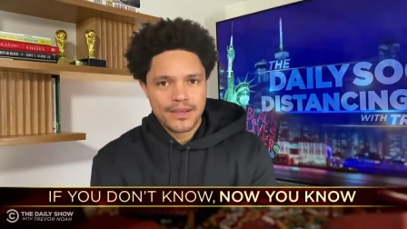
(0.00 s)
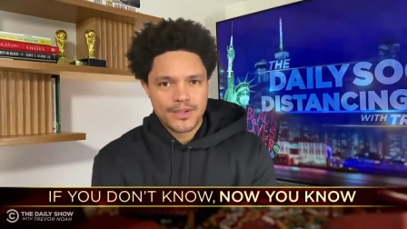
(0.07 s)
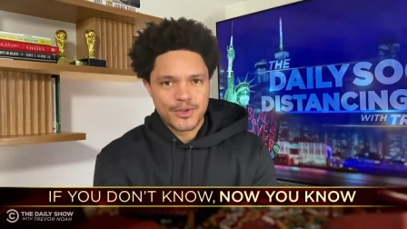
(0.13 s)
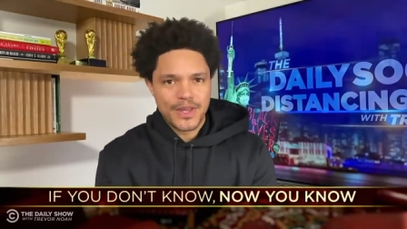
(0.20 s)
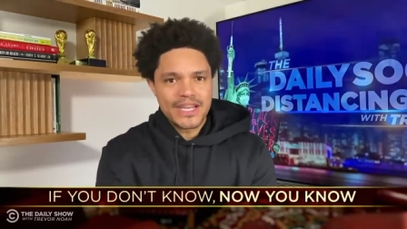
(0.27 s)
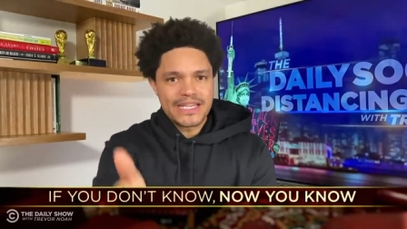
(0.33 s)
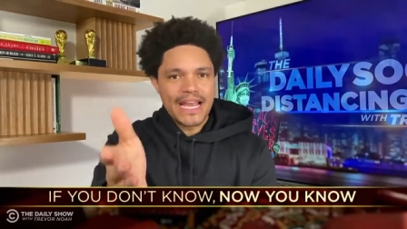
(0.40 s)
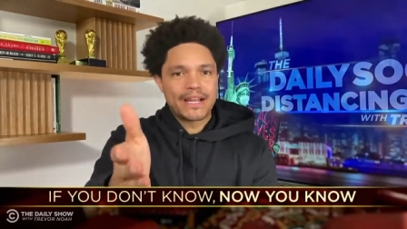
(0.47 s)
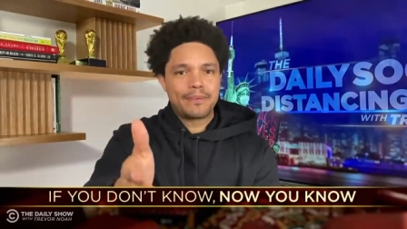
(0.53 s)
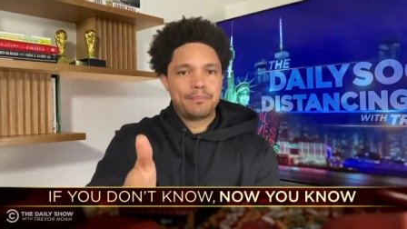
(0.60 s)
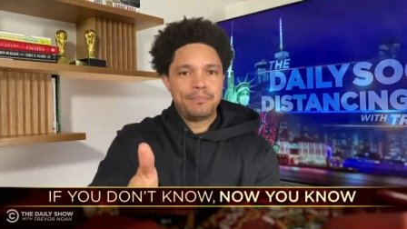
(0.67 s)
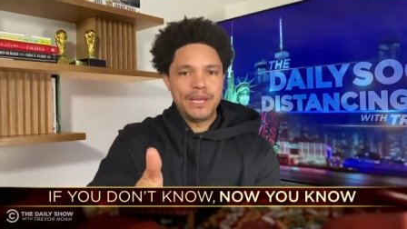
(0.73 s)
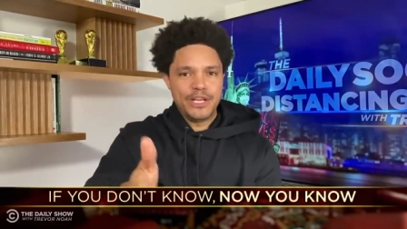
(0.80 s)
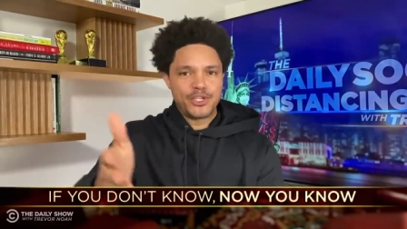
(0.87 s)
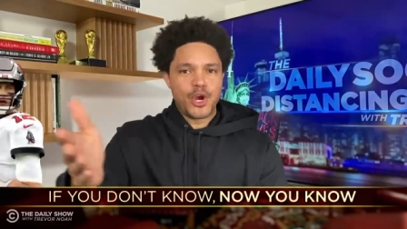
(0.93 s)
So that's like
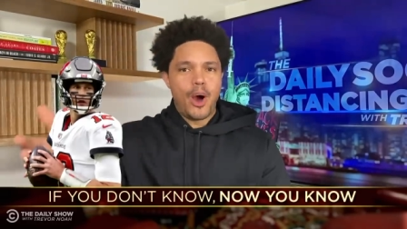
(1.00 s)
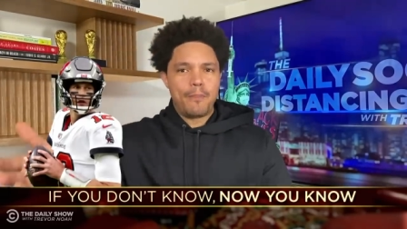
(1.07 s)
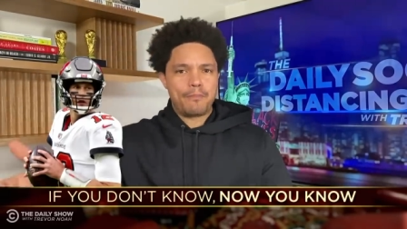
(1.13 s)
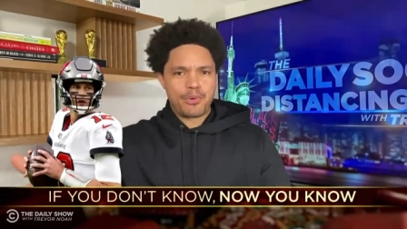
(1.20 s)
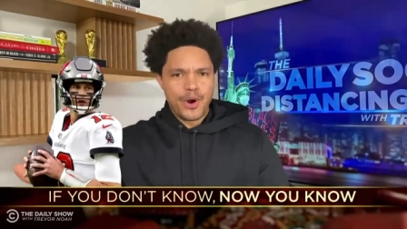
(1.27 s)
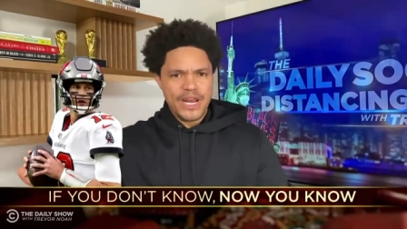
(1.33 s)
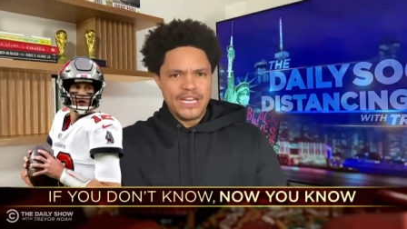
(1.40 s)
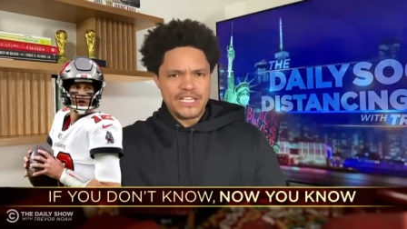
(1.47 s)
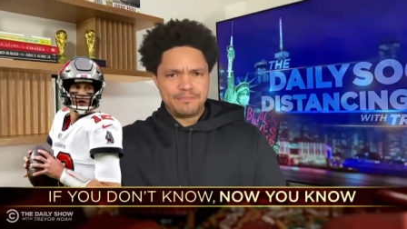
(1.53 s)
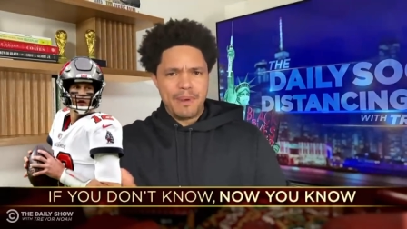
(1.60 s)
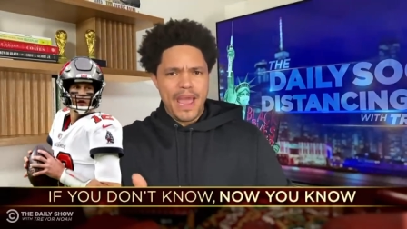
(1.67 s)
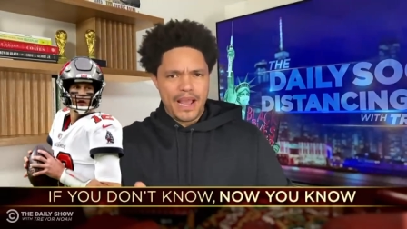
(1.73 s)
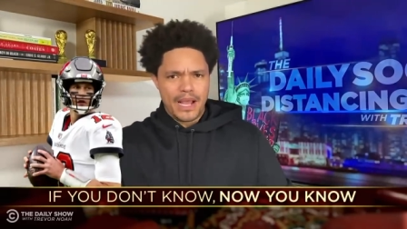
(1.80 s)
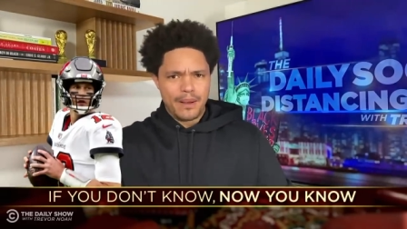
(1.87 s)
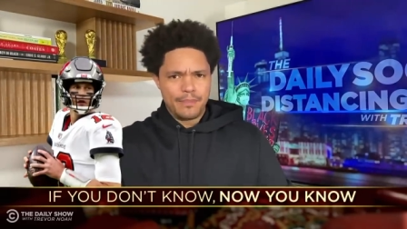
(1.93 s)
being Tom Brady's
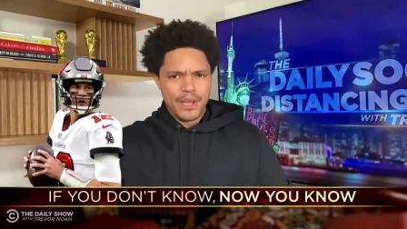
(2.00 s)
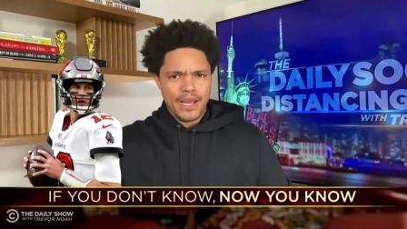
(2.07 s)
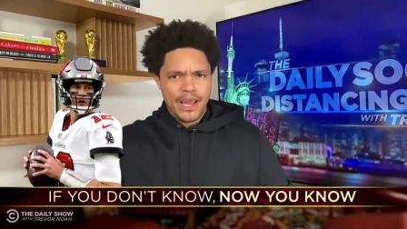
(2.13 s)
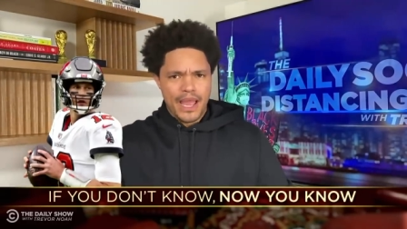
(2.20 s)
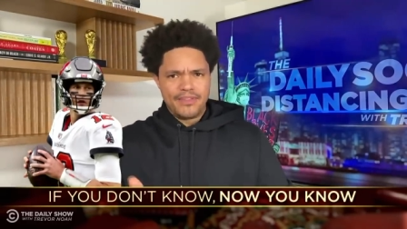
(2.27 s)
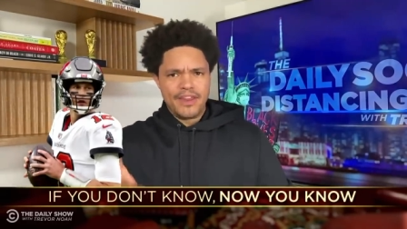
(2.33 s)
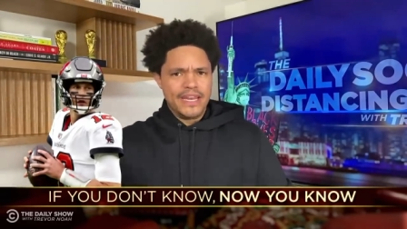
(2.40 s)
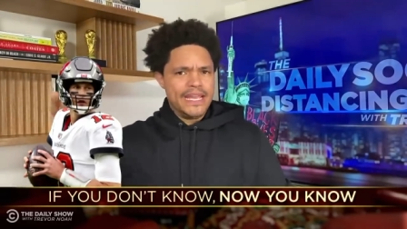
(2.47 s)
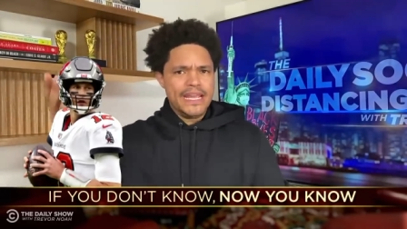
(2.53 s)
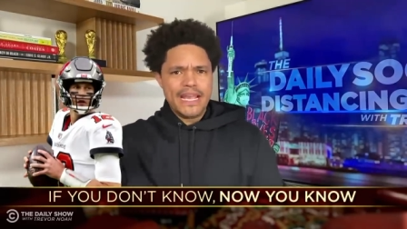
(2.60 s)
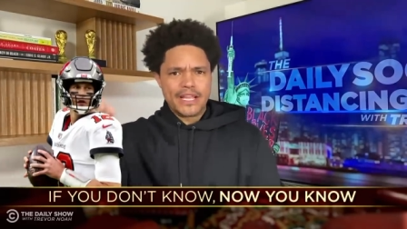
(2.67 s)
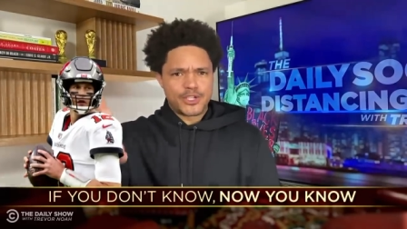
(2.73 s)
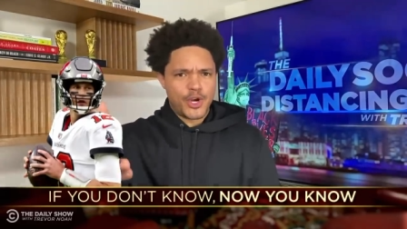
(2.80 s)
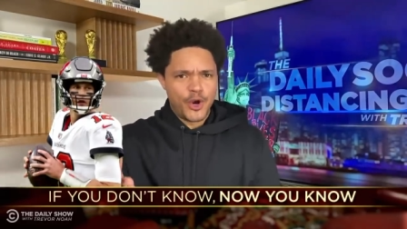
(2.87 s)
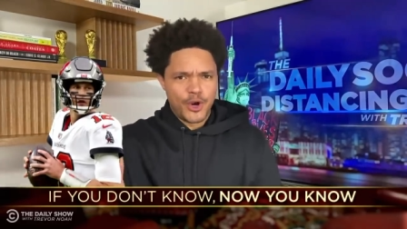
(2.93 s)
backup, and then he
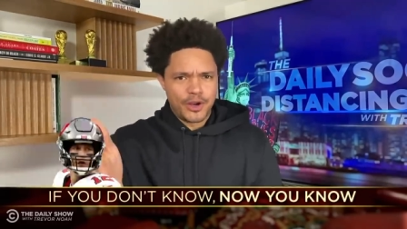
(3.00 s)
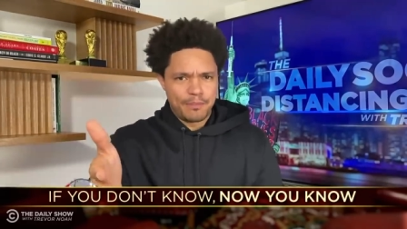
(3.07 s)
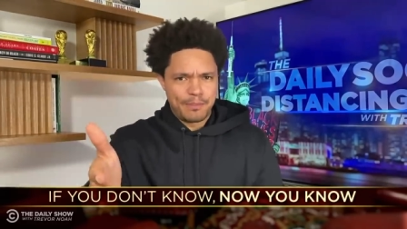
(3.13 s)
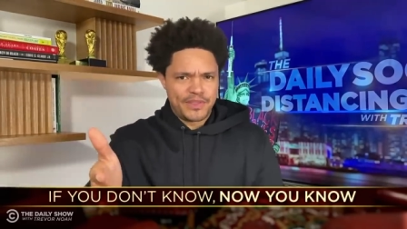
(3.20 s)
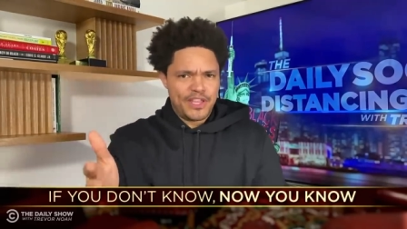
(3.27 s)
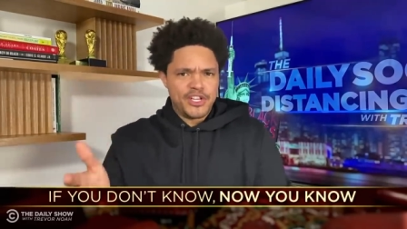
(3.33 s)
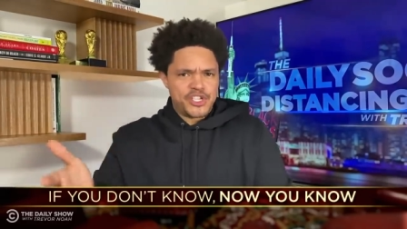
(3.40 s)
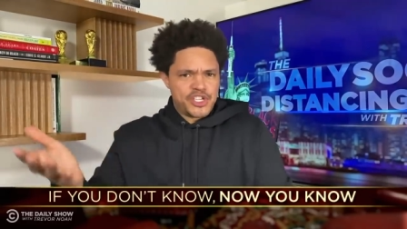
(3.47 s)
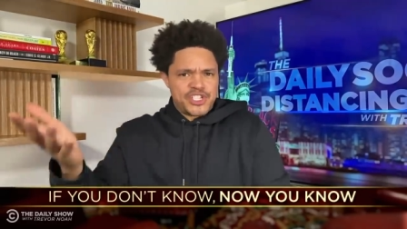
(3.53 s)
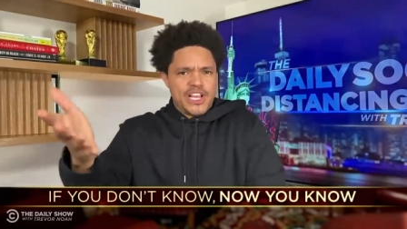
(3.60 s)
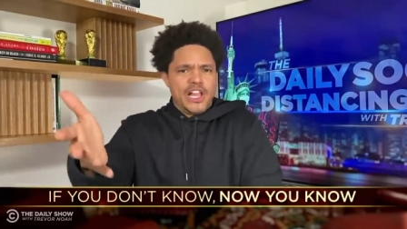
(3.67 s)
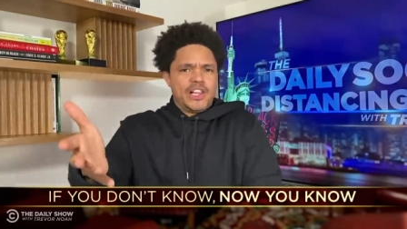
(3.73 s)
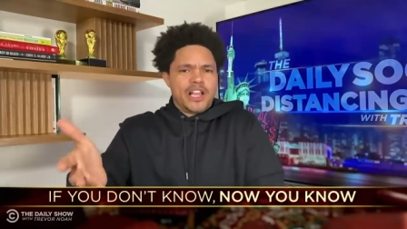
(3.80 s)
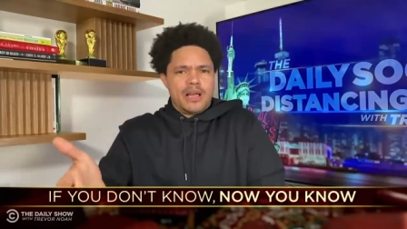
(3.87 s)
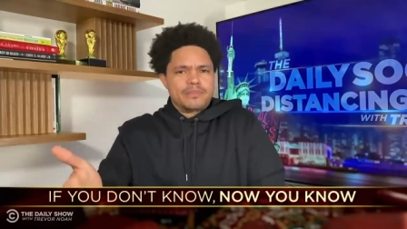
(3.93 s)
gets hurt, but then
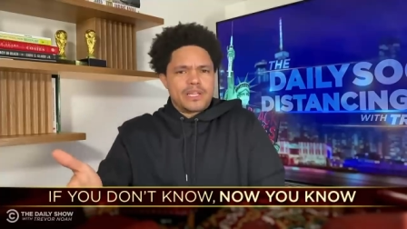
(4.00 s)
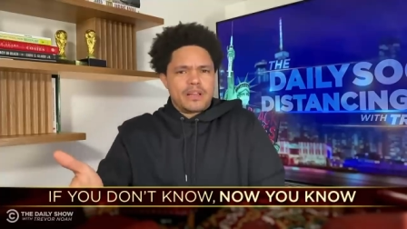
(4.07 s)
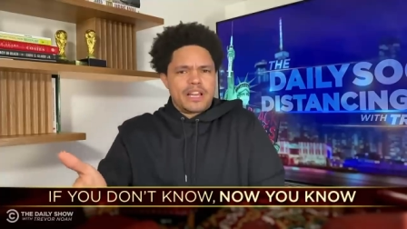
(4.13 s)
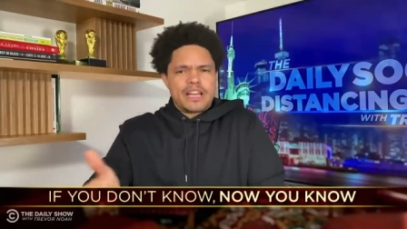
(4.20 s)
Giselle comes out